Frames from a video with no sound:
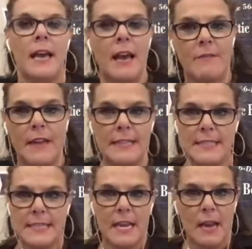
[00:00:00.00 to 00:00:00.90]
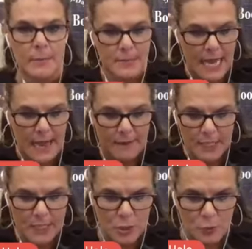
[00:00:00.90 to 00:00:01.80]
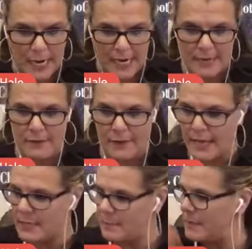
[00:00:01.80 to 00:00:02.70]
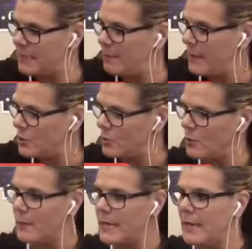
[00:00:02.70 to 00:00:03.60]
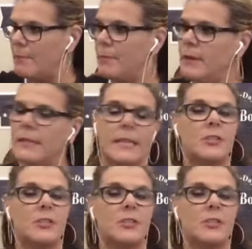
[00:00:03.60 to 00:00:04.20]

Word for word: events to come to have this great event, but to make sure we keep building.